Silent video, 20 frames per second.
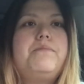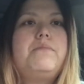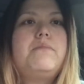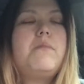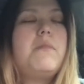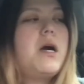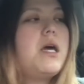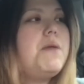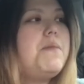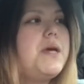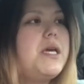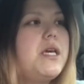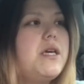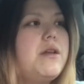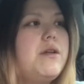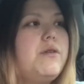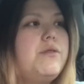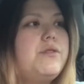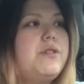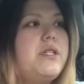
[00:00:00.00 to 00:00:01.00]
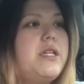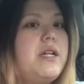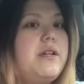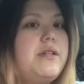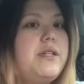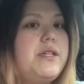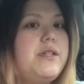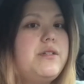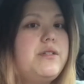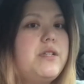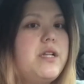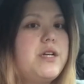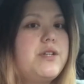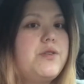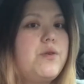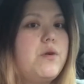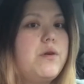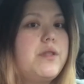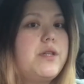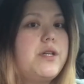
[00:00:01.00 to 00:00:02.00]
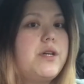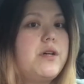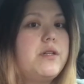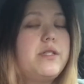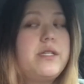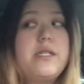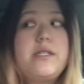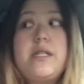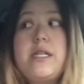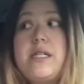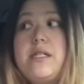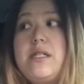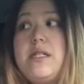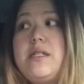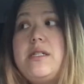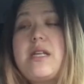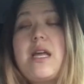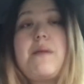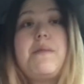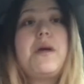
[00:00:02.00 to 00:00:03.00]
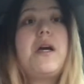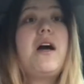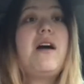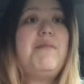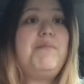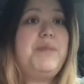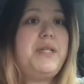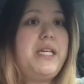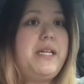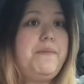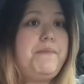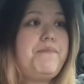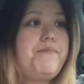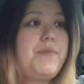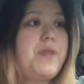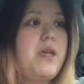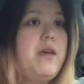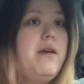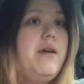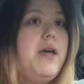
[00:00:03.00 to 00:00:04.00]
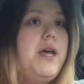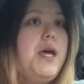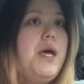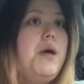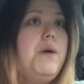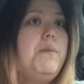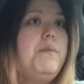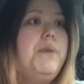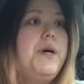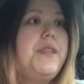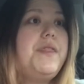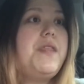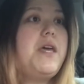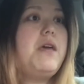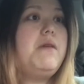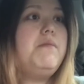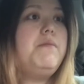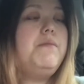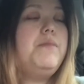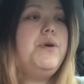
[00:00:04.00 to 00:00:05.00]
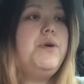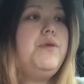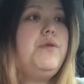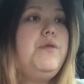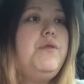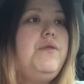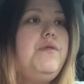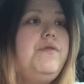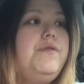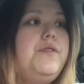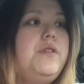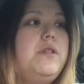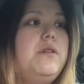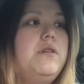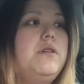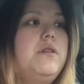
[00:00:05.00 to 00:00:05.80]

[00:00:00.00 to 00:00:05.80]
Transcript: mine and my kiddo's dentist/orthodontist is the same company, but they moved,